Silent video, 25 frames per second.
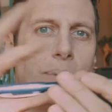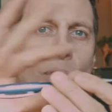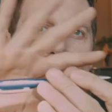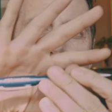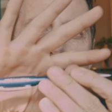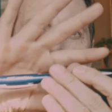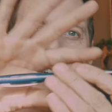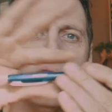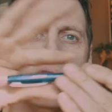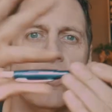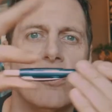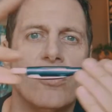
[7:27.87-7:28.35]

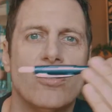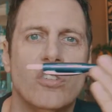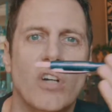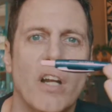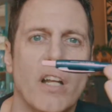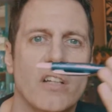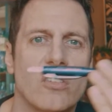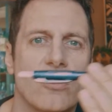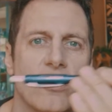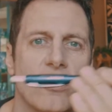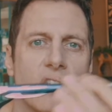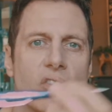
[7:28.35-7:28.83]
blurred and
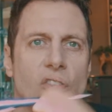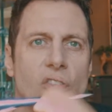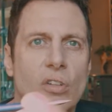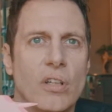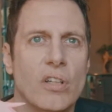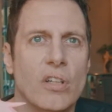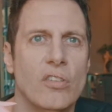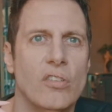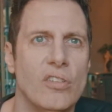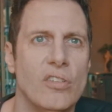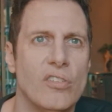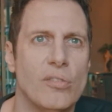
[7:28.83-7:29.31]
stretched. So
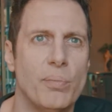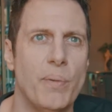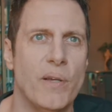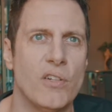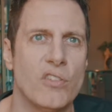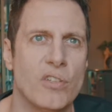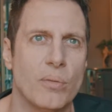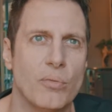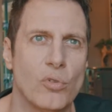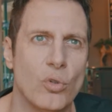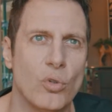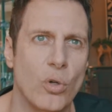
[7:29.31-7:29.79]
let's say the
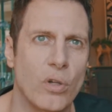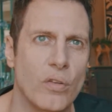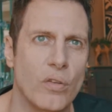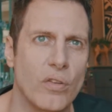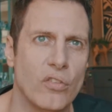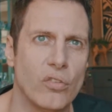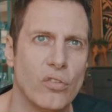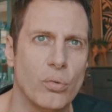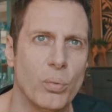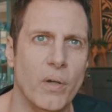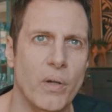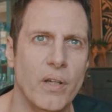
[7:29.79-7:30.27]
spaceship's going
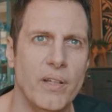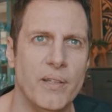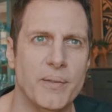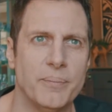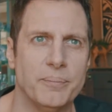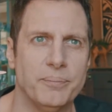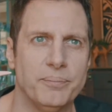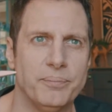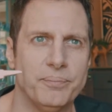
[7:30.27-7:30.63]
this way.